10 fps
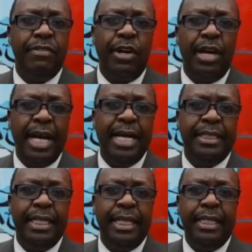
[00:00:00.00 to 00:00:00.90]
of our
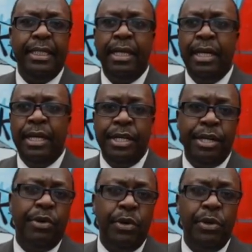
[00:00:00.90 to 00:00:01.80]
18
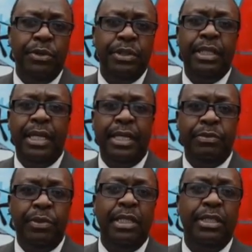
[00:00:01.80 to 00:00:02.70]
year olds,
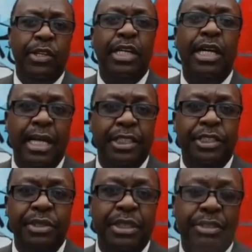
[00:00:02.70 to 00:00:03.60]
as well as our college
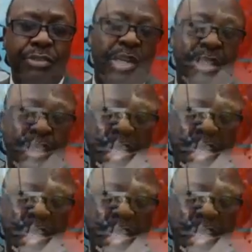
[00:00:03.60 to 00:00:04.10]
students across